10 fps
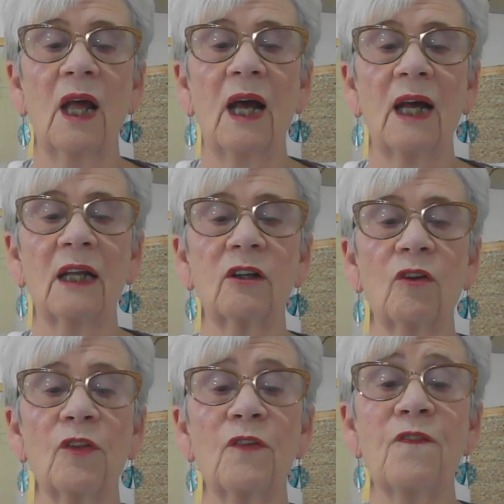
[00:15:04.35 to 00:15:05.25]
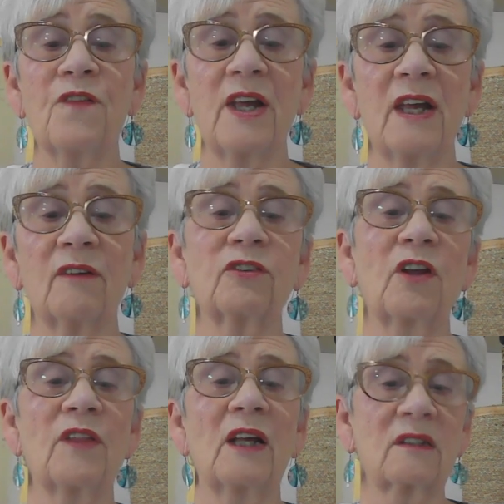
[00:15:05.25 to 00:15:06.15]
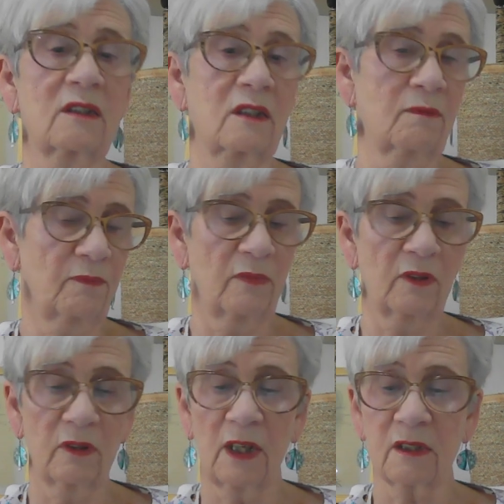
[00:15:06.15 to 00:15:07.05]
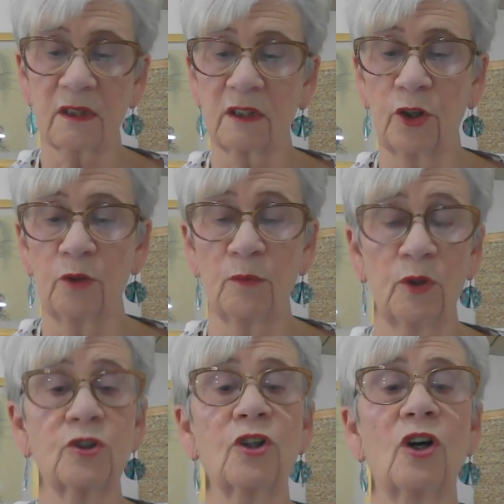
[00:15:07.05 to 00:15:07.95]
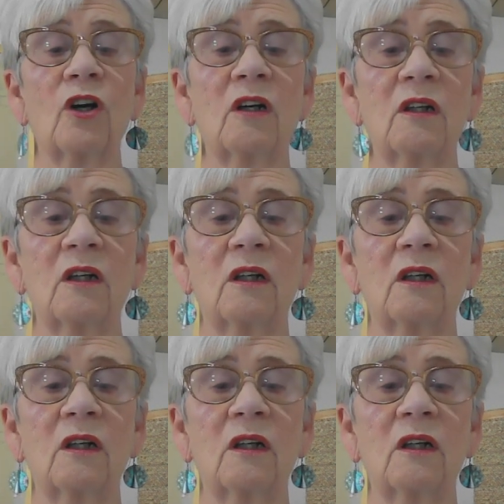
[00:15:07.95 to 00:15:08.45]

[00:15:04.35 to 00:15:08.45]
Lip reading: And on the 5th, so that's the new moon chart.